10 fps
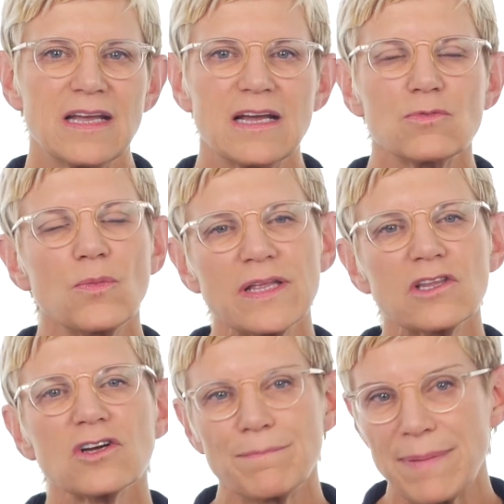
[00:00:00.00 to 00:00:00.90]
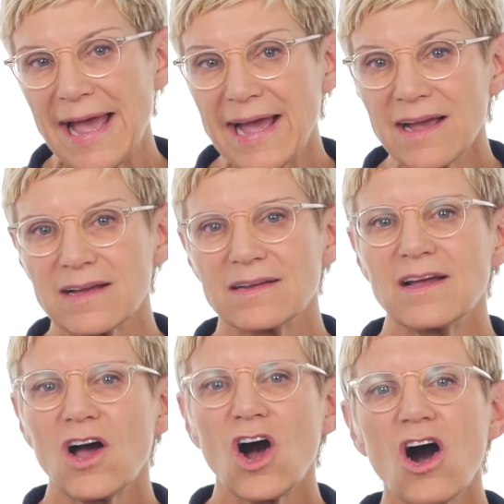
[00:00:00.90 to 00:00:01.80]
When we look back,
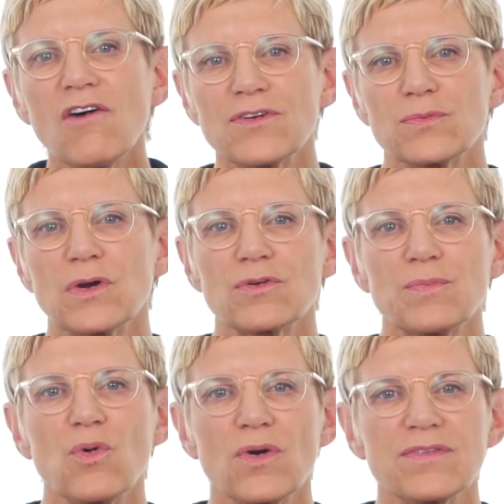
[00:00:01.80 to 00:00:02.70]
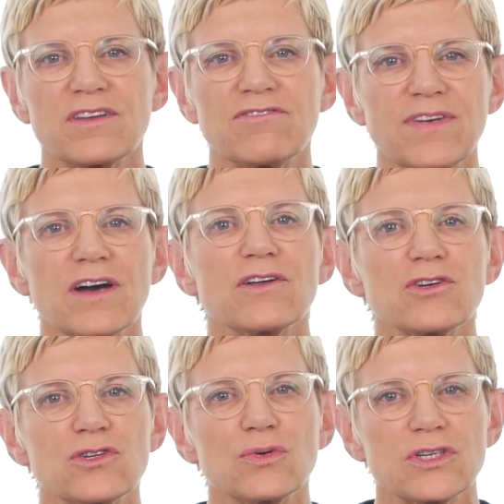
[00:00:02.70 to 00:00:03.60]
often we'll report that
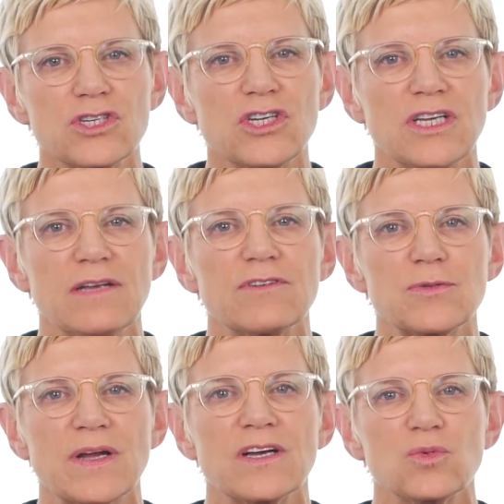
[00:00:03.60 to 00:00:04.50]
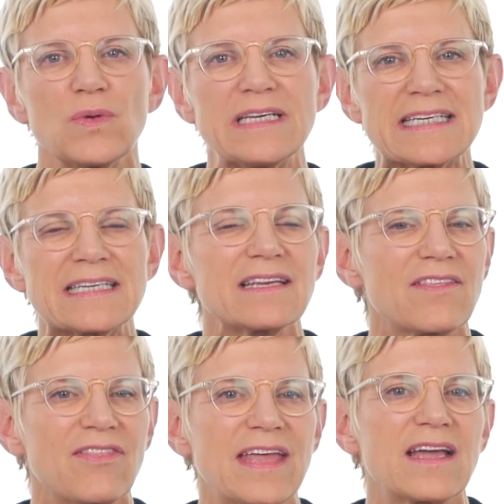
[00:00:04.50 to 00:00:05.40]
failure to achieve is because we didn't
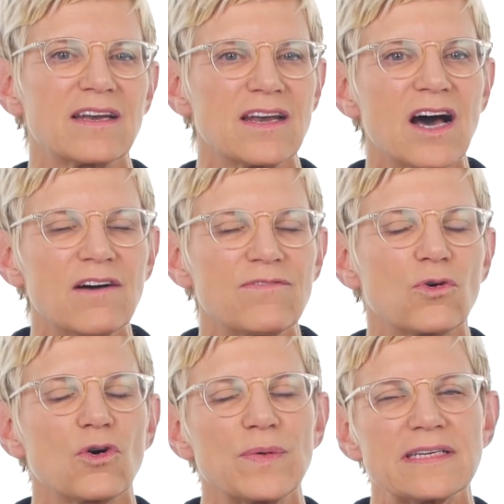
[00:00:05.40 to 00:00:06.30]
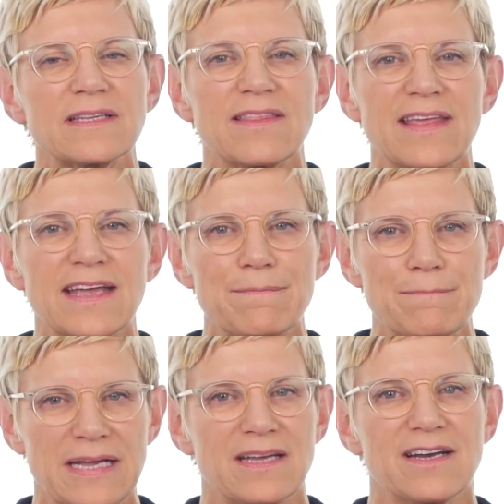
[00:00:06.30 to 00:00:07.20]
think enough or we didn't think
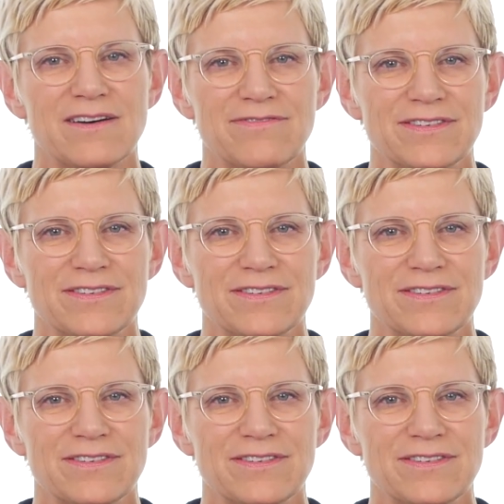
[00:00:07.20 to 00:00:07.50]
big enough.